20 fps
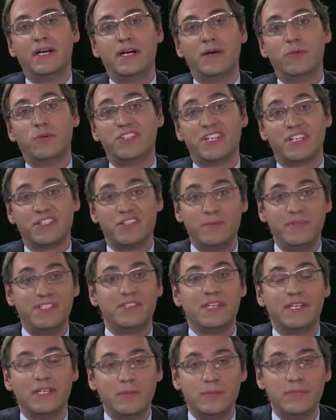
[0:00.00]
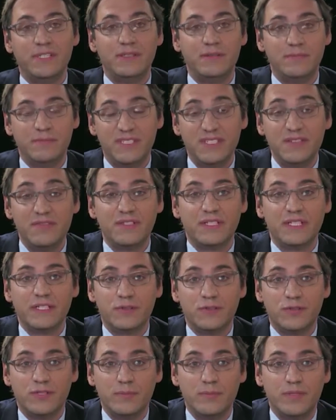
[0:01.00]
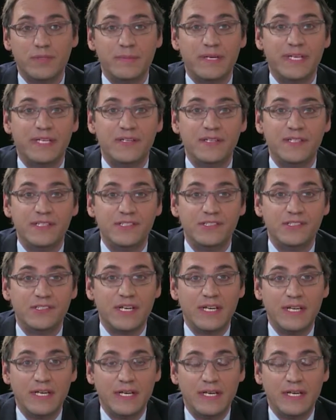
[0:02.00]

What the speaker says: which actually means that it'll be difficult to implement these